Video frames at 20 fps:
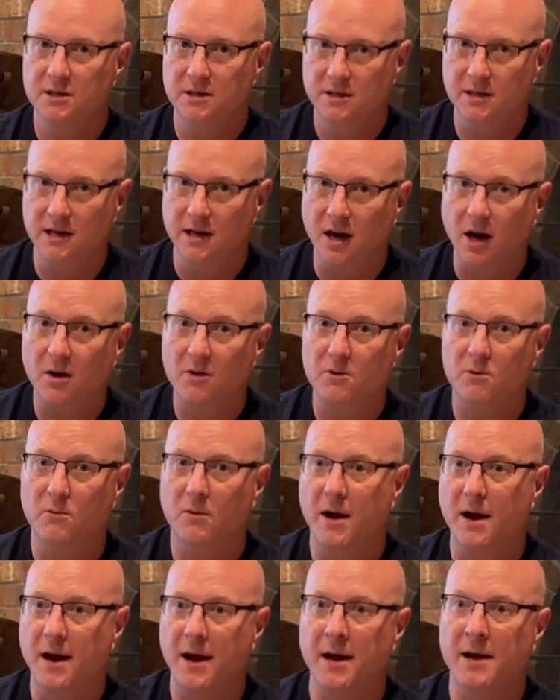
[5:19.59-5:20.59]
the other
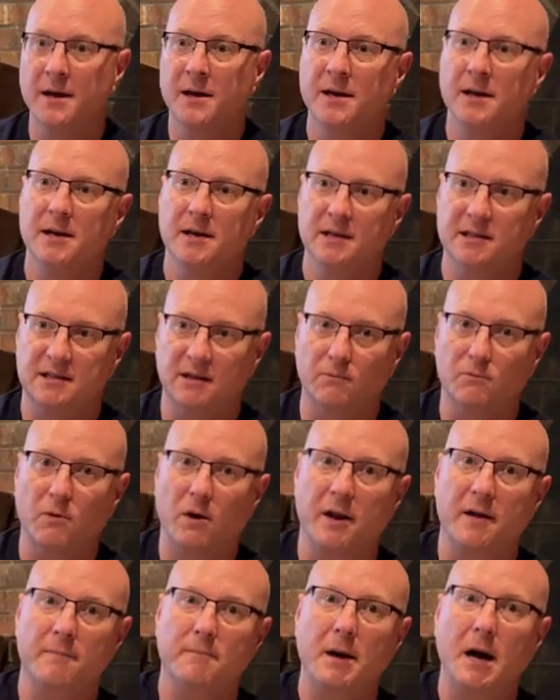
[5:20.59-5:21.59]
way, is I'm
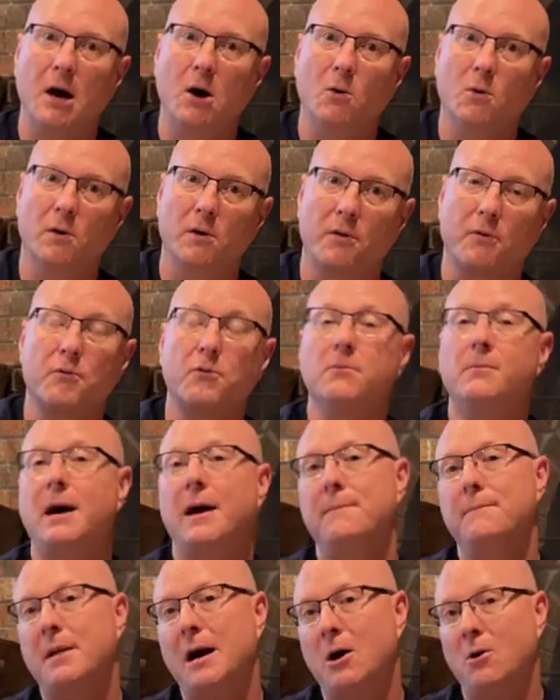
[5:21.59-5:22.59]
running power through
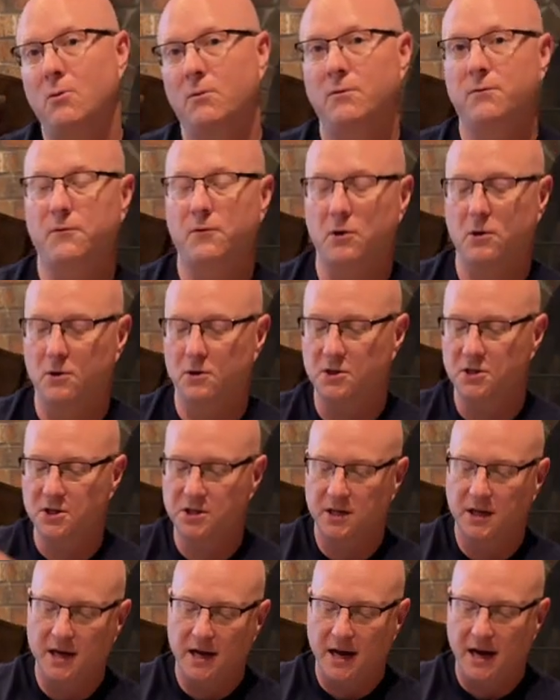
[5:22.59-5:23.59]
my mount
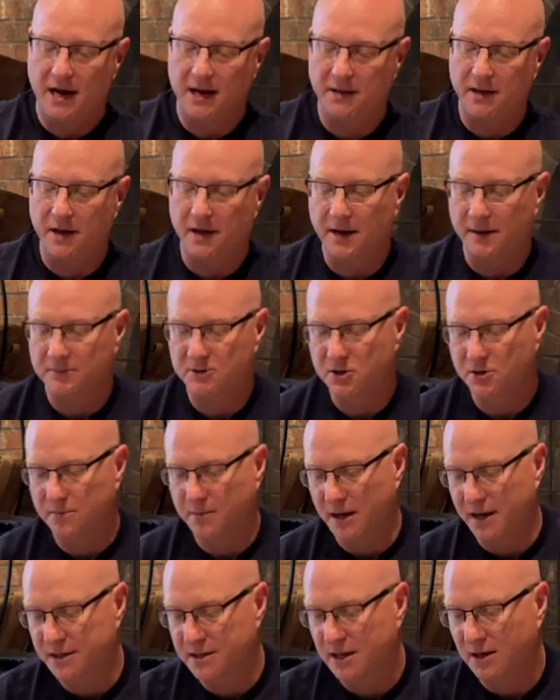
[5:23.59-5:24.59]
first, and then up to
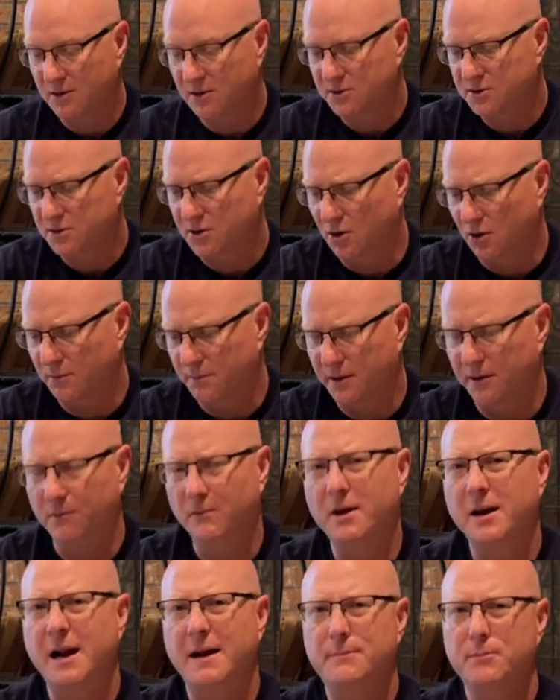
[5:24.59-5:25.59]
my telescope. And
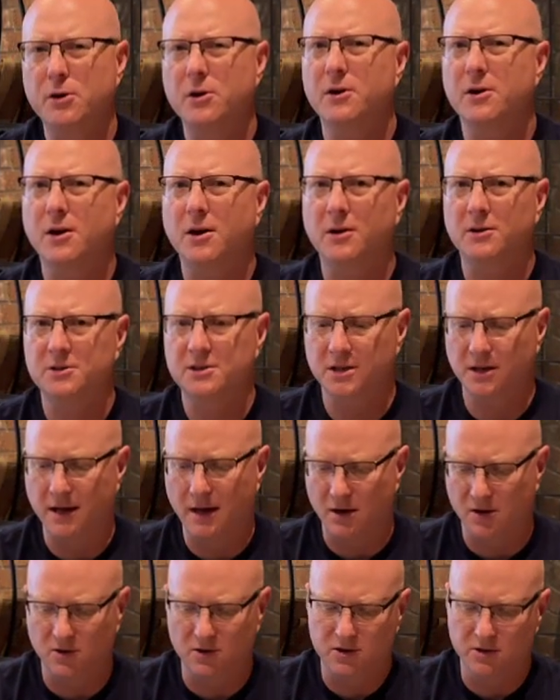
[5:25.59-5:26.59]
when I put it all
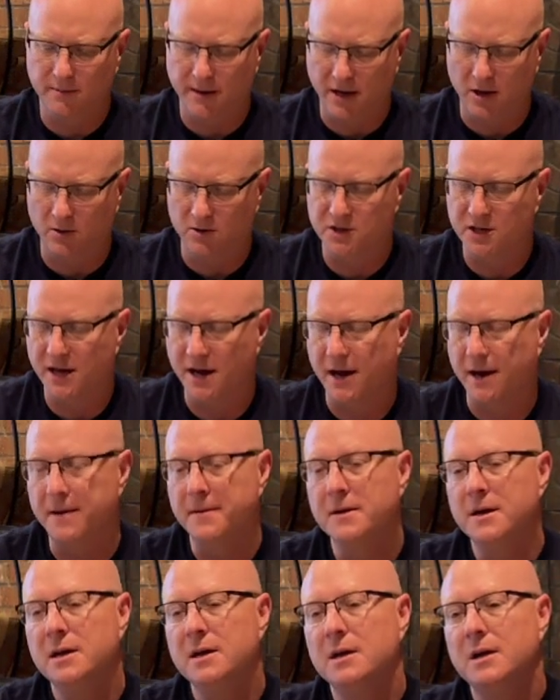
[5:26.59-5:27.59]
together, to my OTA.
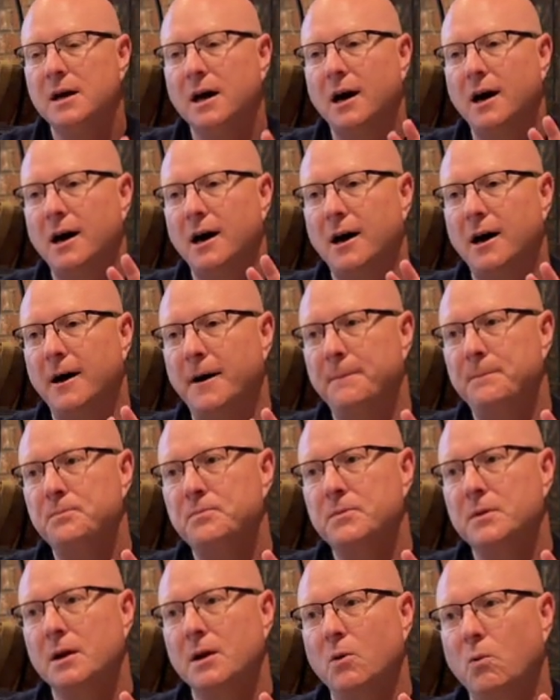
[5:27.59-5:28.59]

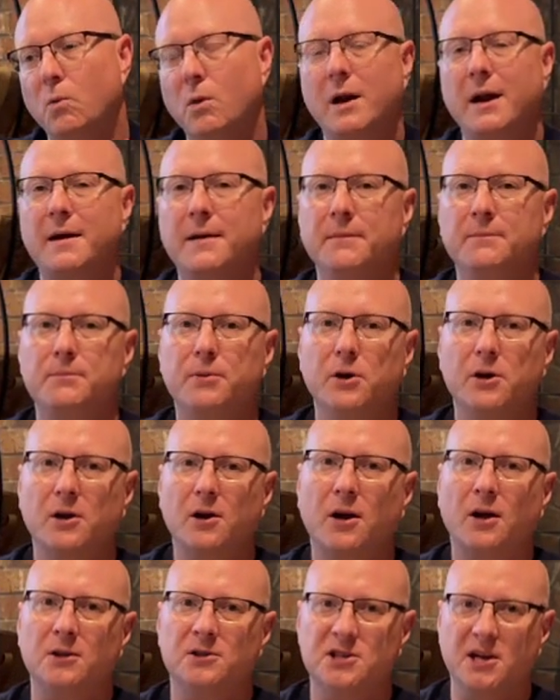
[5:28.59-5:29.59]
When I put it
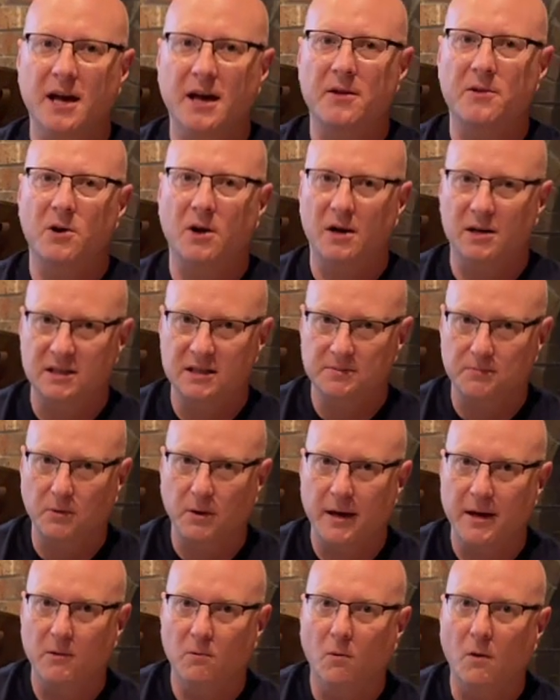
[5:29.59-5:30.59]
all together, I'll
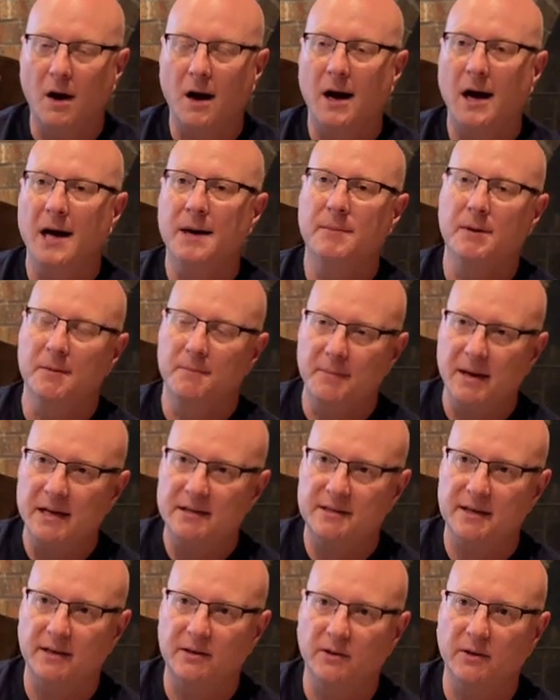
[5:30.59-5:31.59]
explain why, but
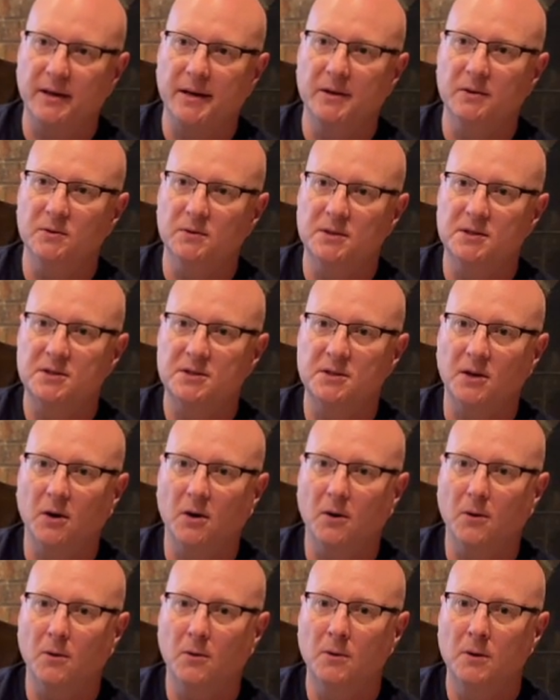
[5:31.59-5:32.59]
basically it was
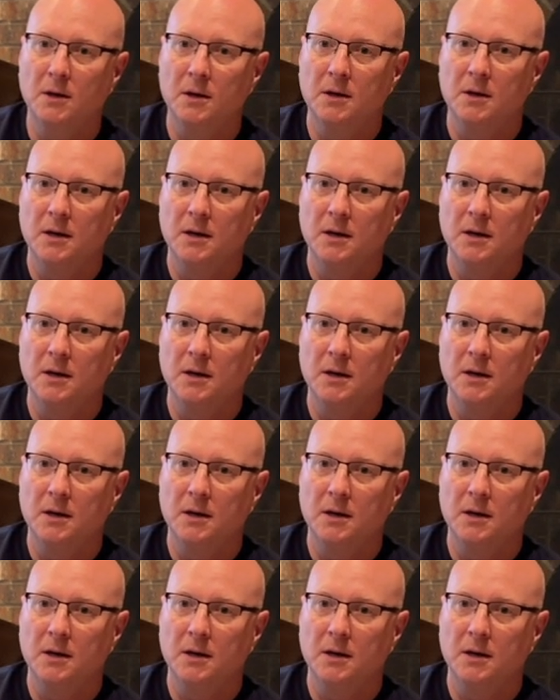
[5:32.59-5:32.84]
so,